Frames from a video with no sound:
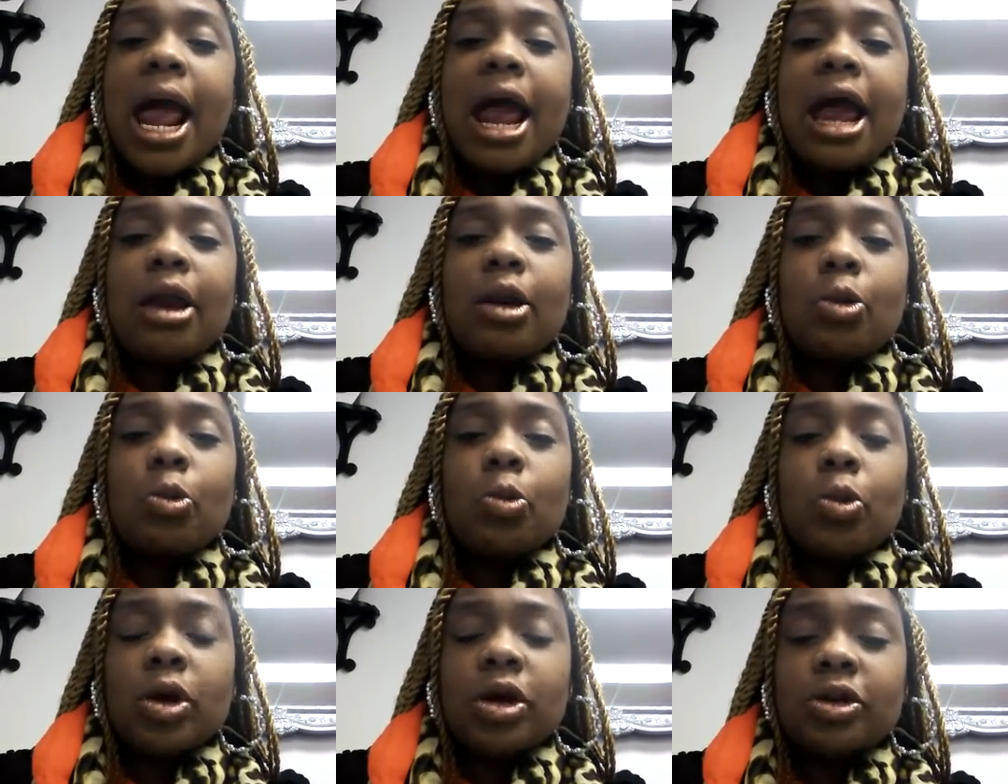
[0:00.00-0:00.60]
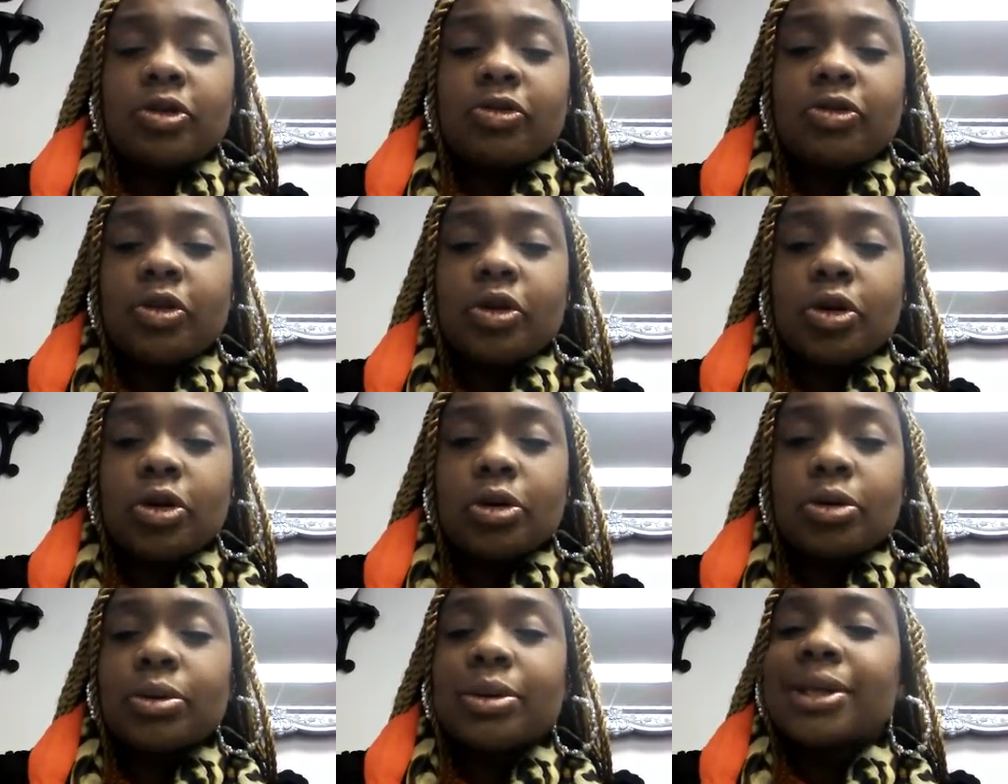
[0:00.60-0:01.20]
and a
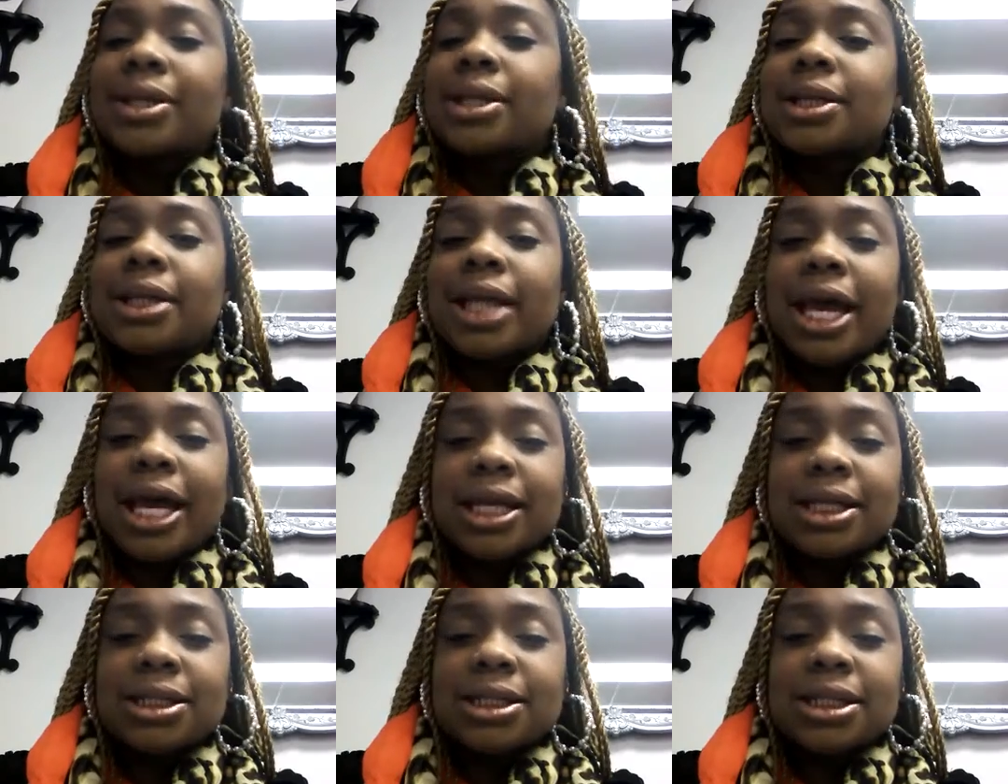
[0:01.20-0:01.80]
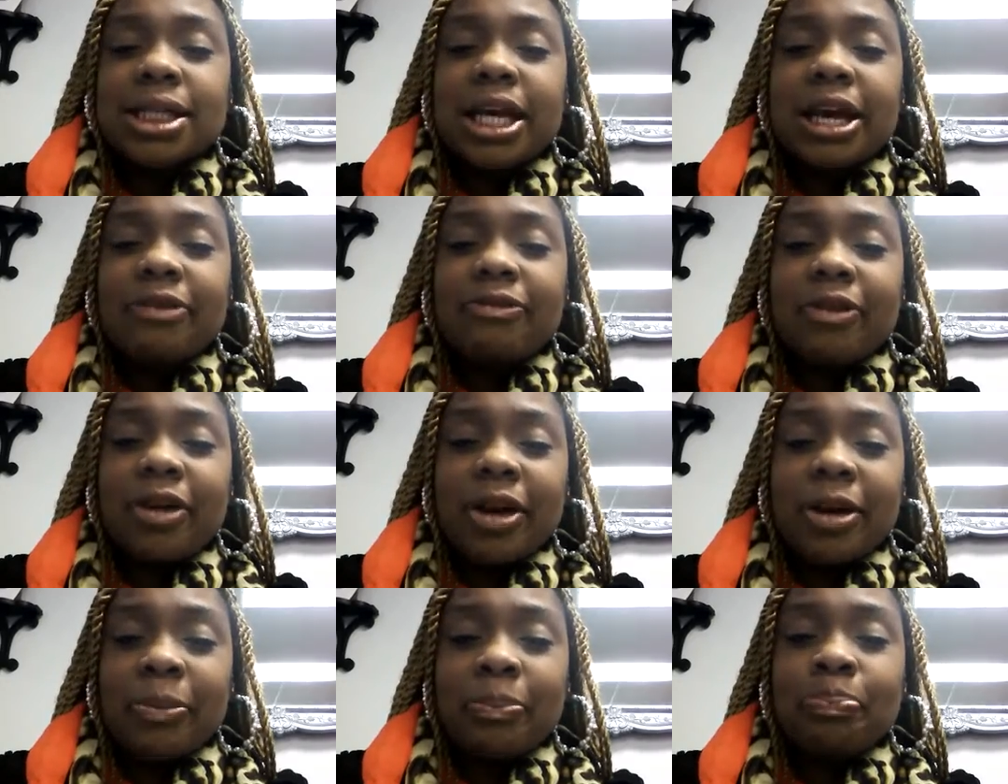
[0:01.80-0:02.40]
wonderful
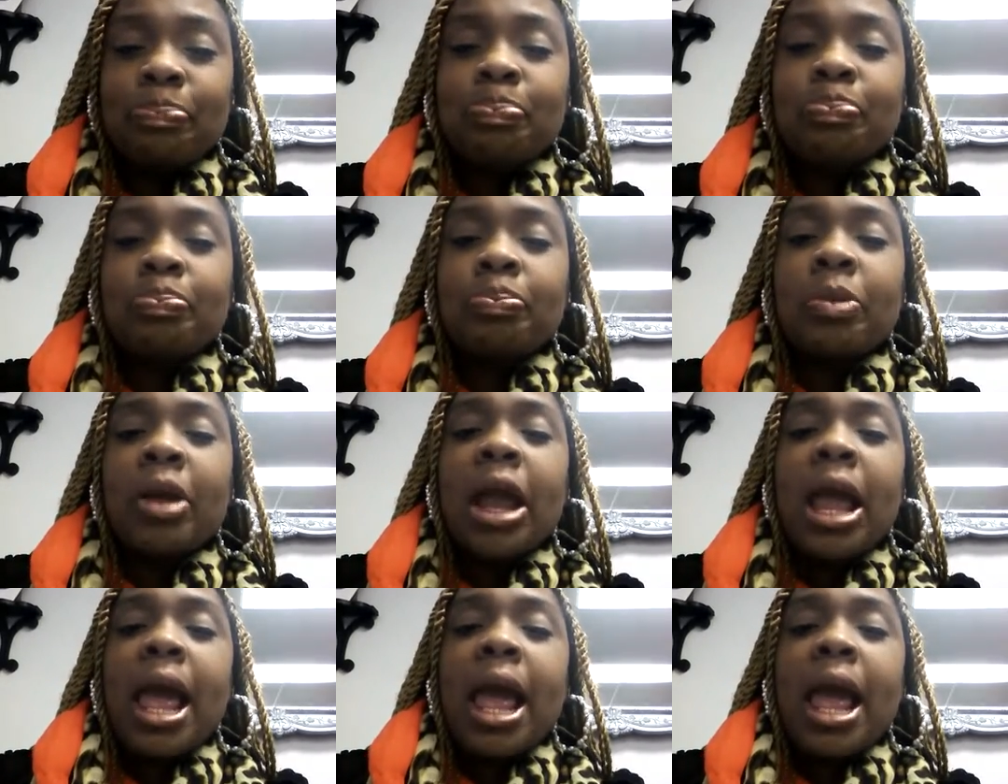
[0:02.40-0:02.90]
Thanksgiving.